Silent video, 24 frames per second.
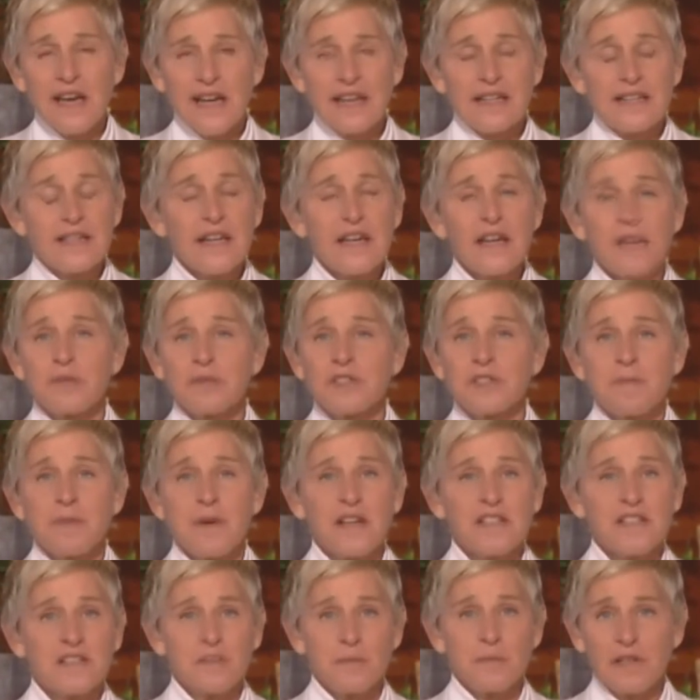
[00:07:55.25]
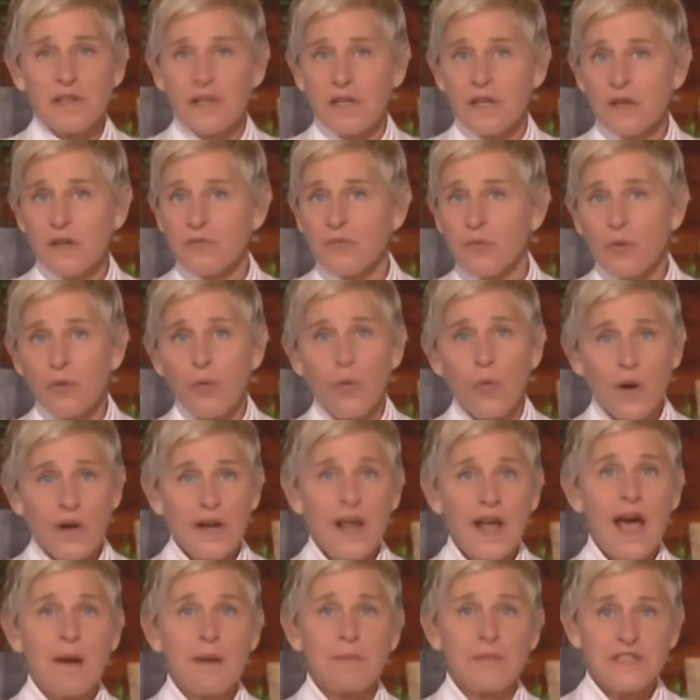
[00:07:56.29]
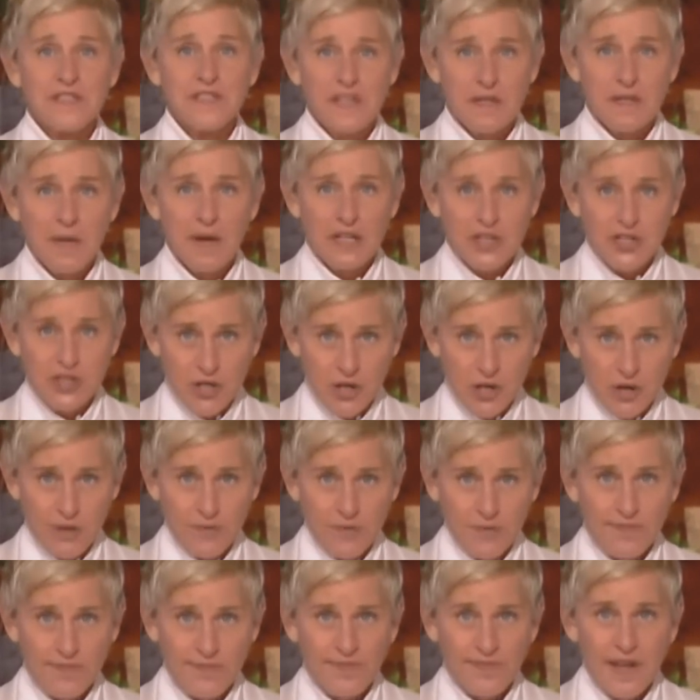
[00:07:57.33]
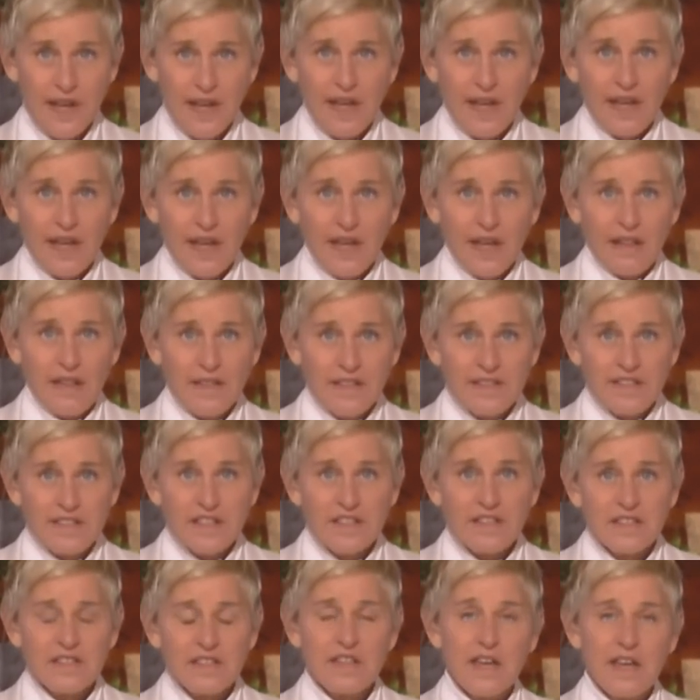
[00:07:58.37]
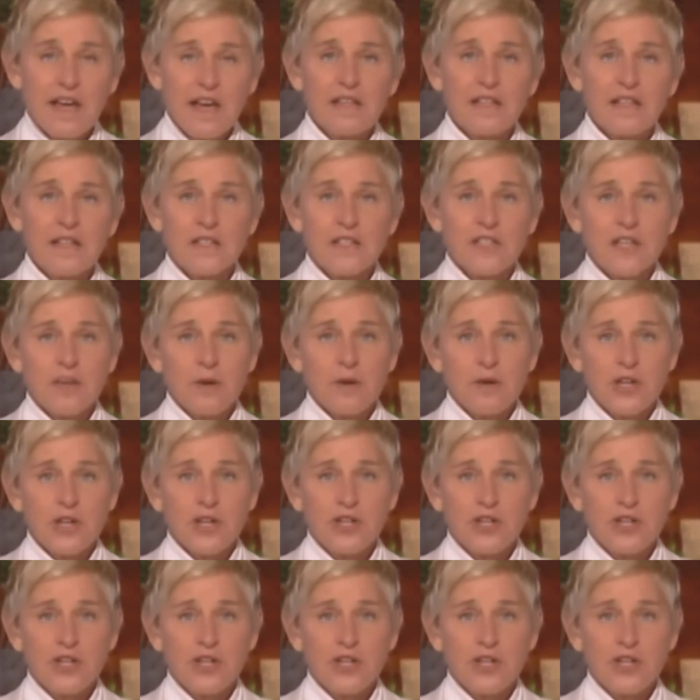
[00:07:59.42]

and I take responsibility for what happens at my show. This is the Ellen DeGeneres